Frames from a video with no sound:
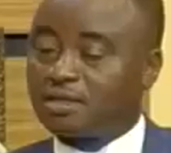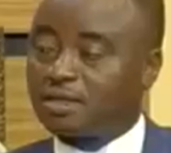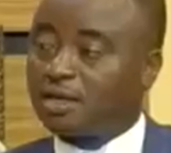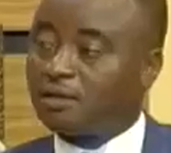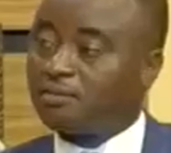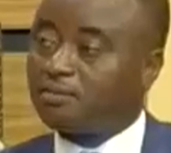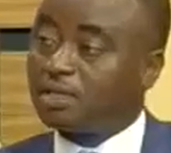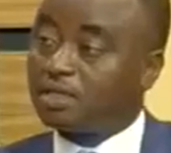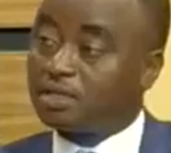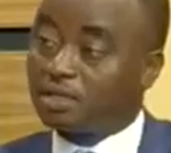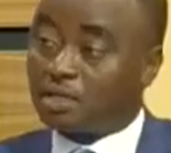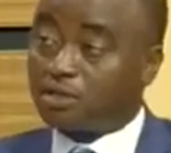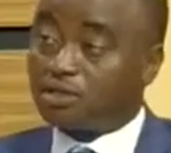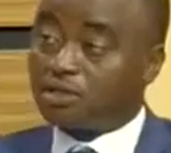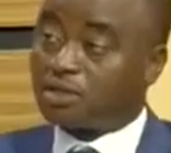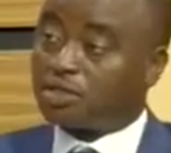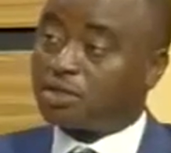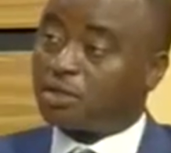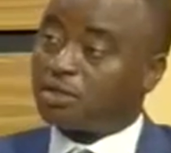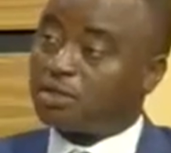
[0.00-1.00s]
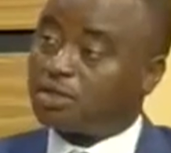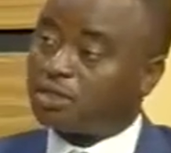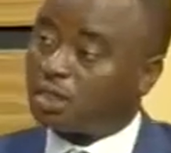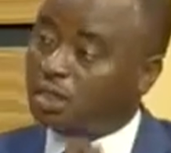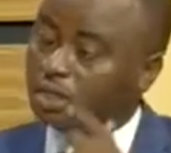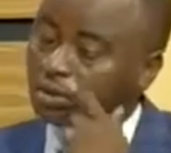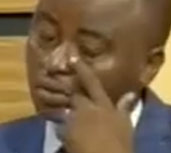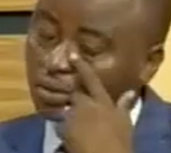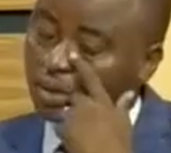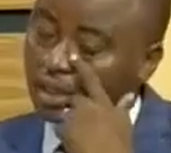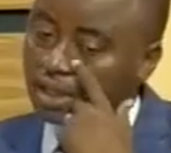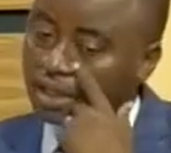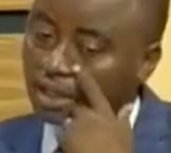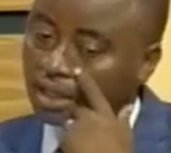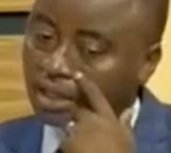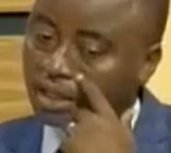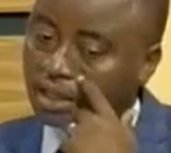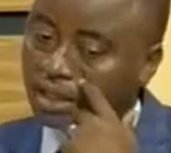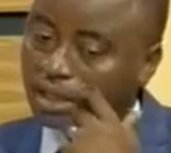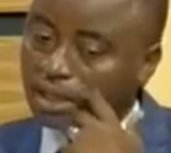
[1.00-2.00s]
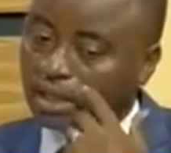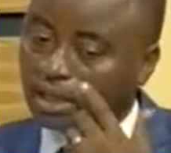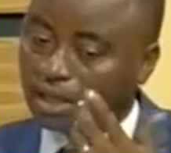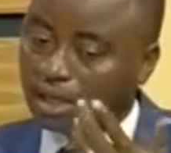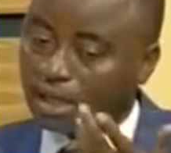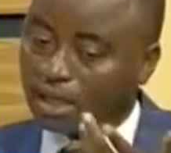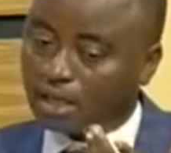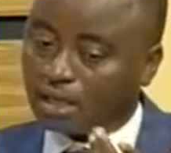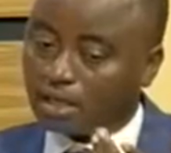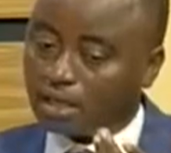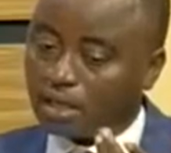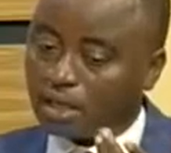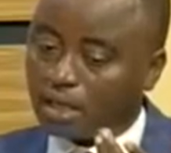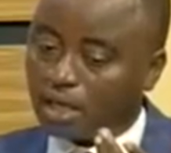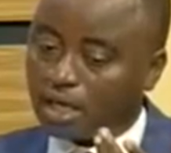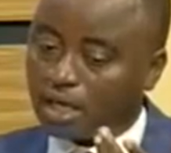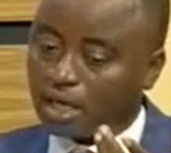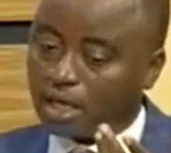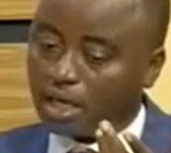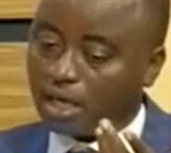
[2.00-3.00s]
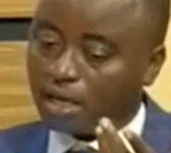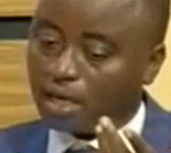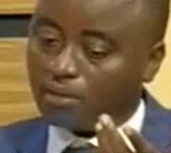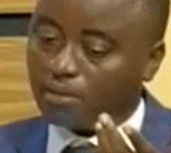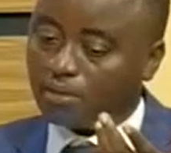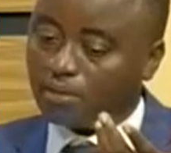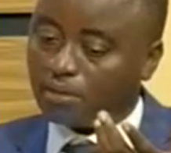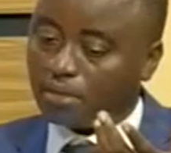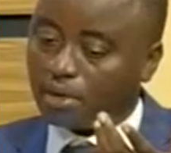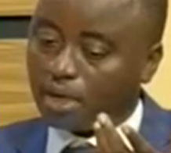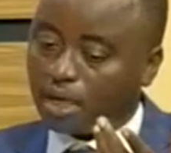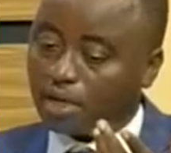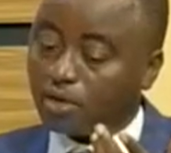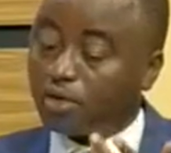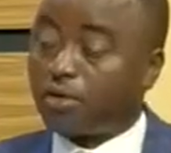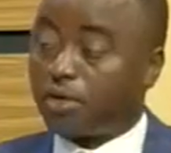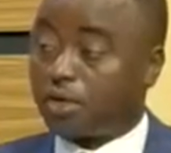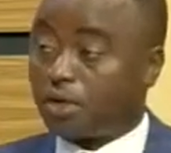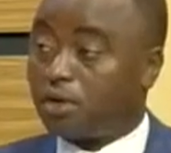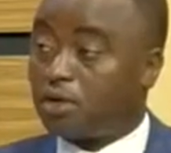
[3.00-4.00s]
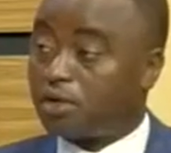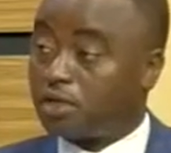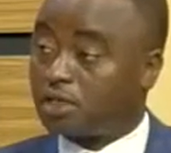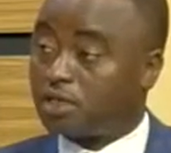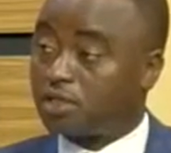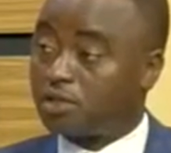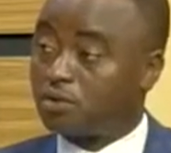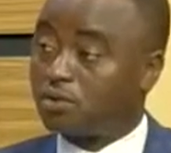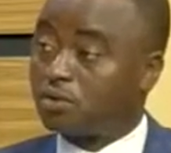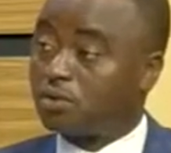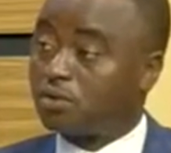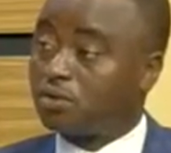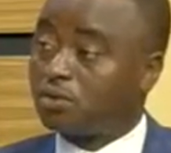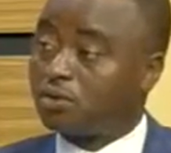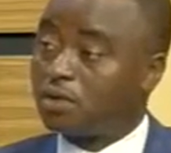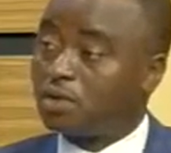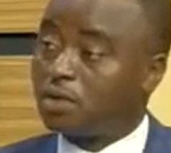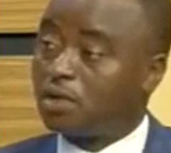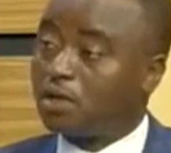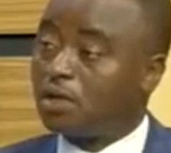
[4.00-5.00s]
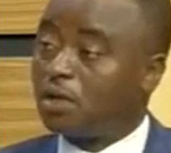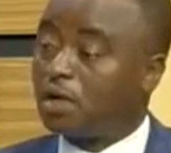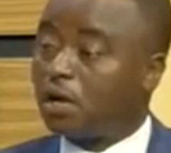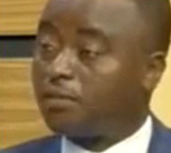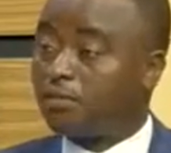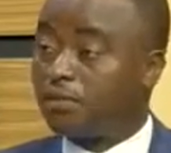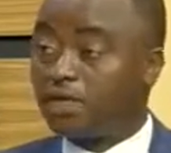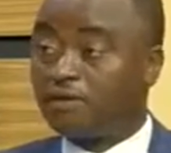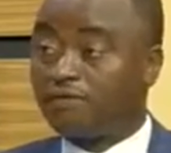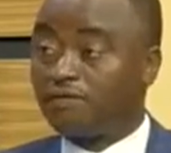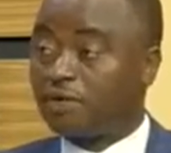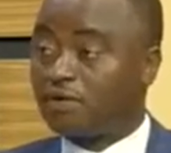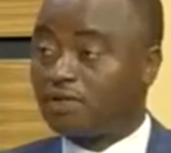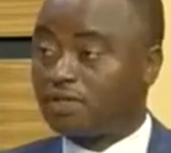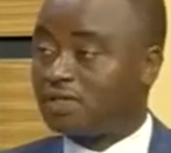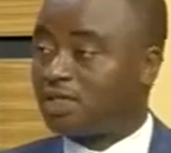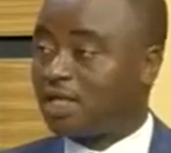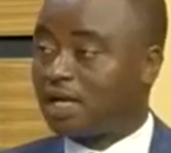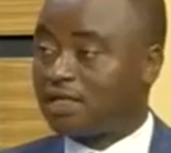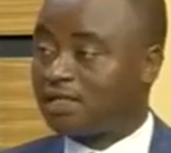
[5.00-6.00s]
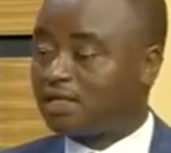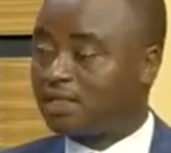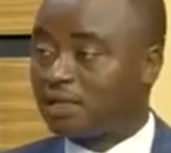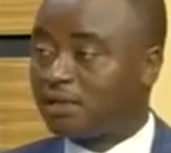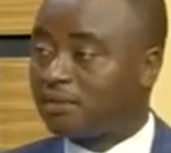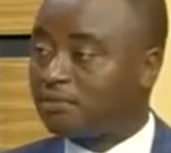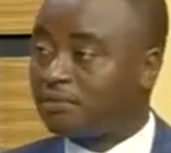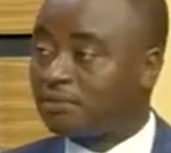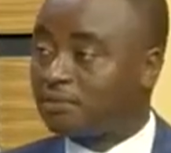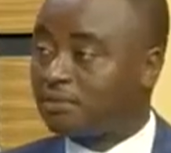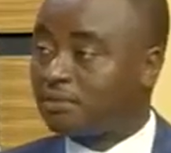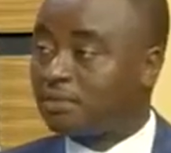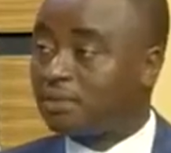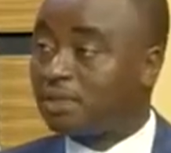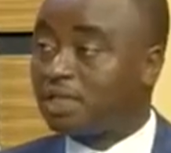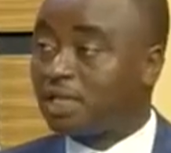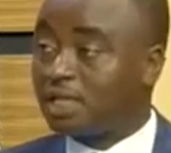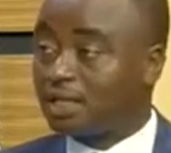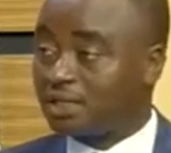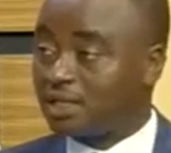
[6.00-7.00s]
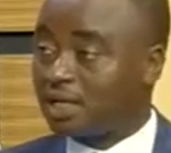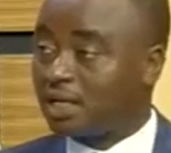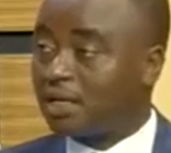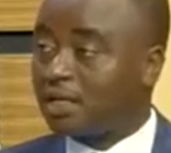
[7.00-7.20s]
this country is concerned, the endocrinologist will give us that data.